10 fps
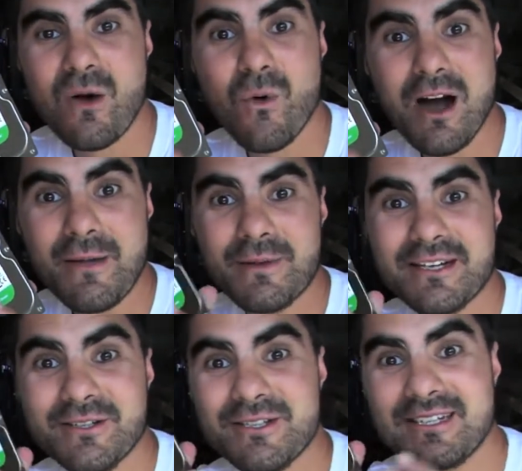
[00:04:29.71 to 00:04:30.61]
Why?
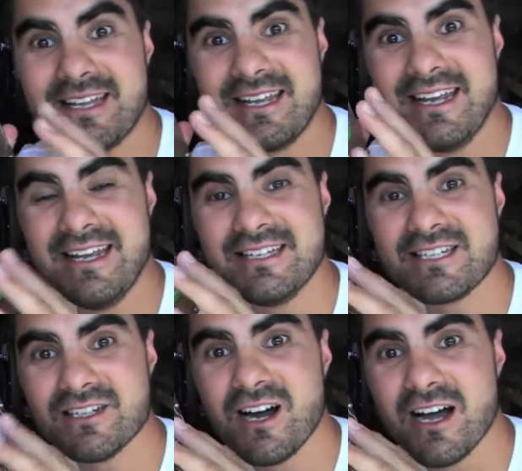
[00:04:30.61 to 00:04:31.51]
Because
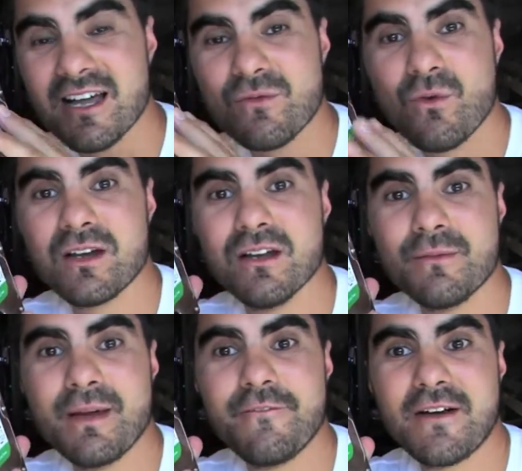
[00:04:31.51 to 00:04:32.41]
inside, what a
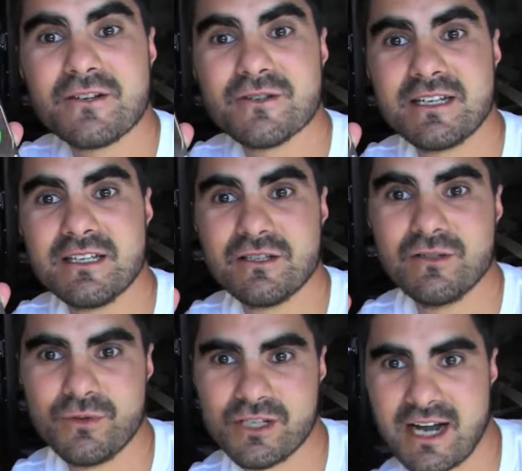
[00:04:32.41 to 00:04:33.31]
lot of manufacturers tend to
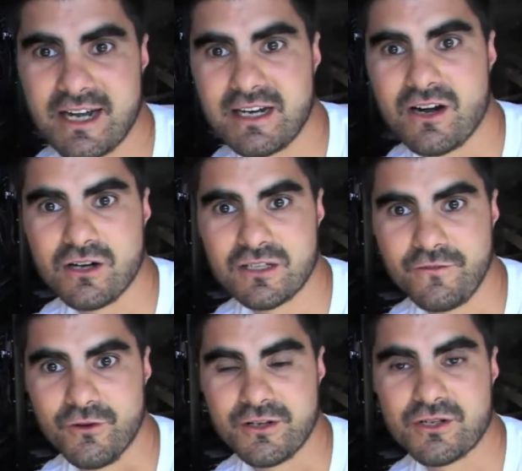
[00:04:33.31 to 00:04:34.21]
do, which are cutting
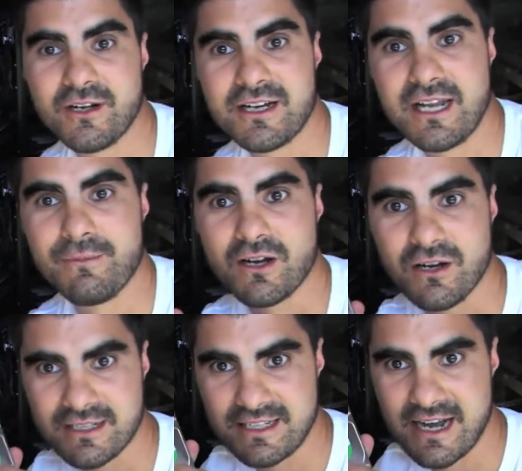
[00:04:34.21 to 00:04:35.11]
costs for you and trying to keep the
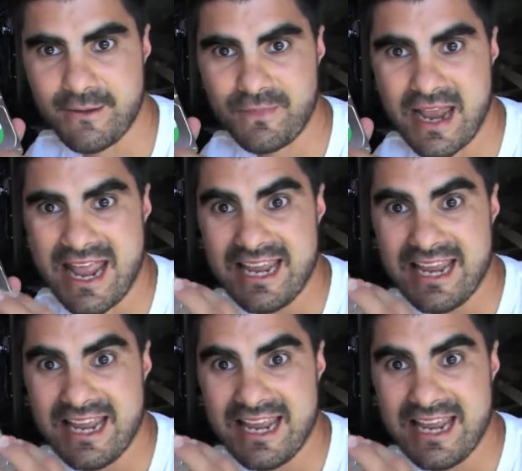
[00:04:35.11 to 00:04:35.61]
cost down,